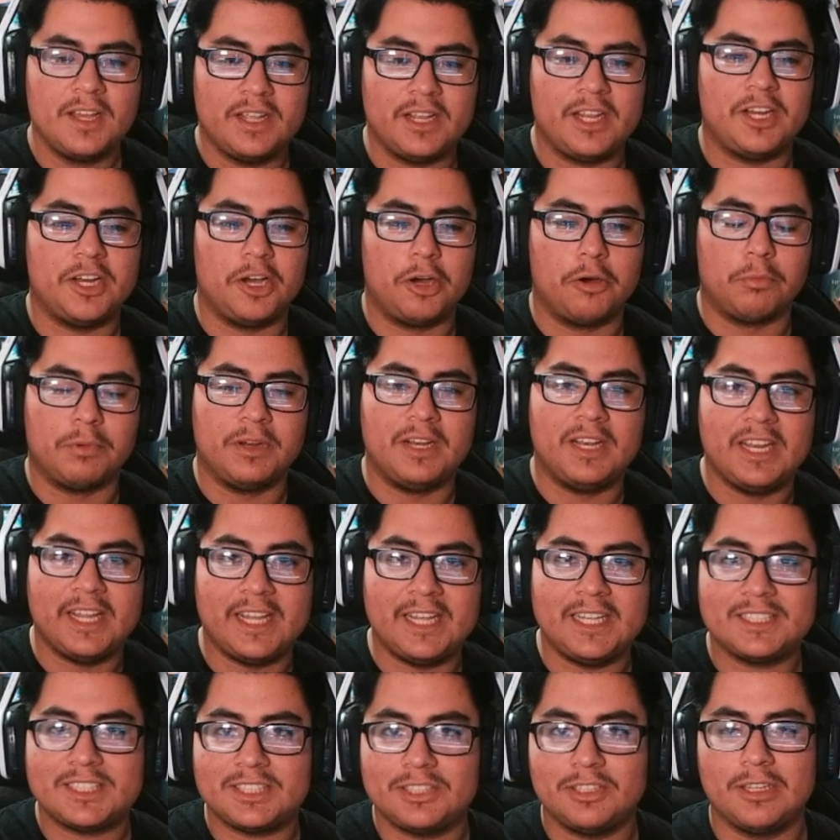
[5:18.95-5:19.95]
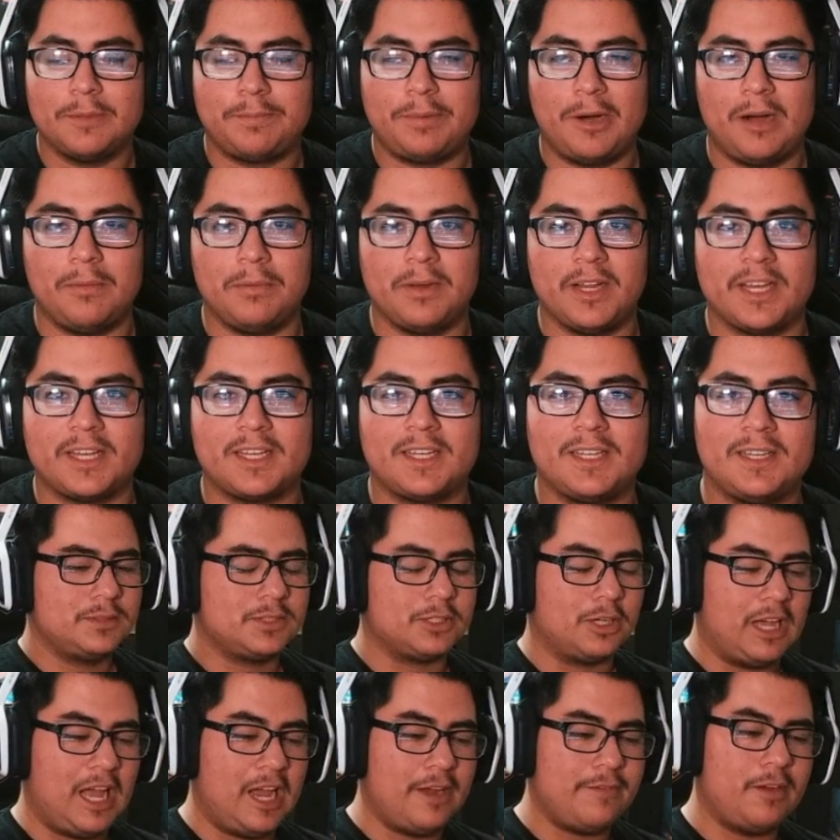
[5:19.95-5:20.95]
you know, released to the public,
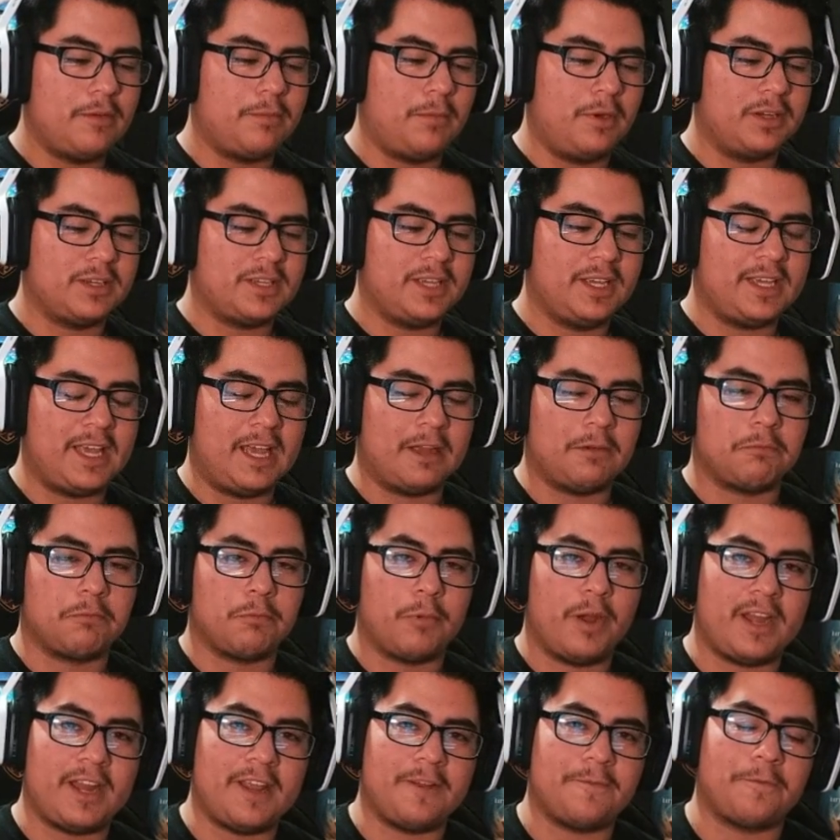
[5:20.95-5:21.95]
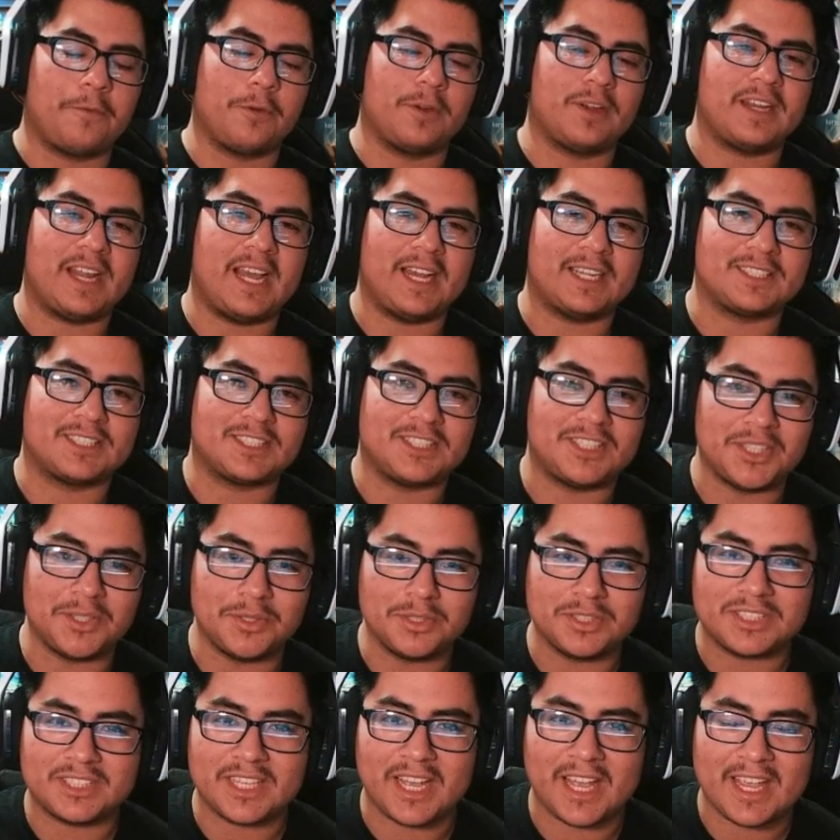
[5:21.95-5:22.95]
so everyone can get ready for next
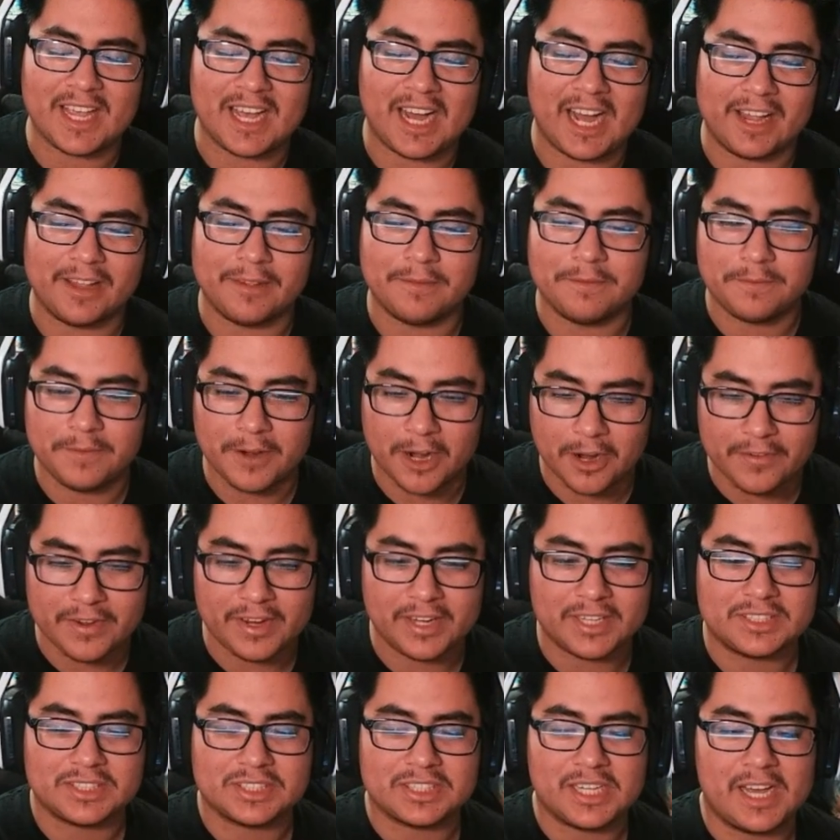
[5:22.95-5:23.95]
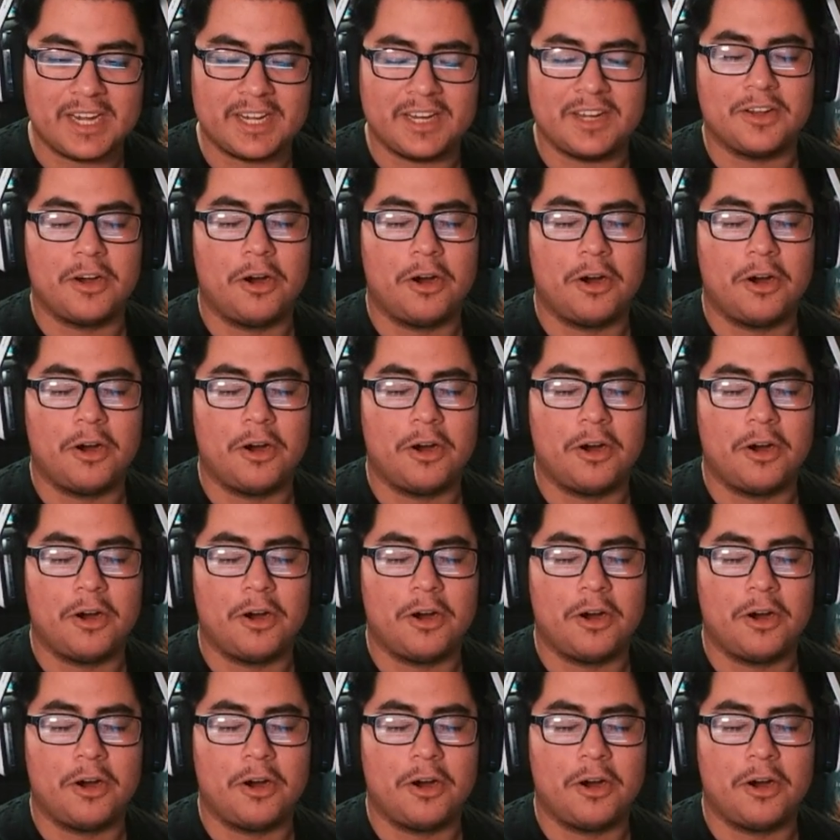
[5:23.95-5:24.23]
Tuesday. I am very excited.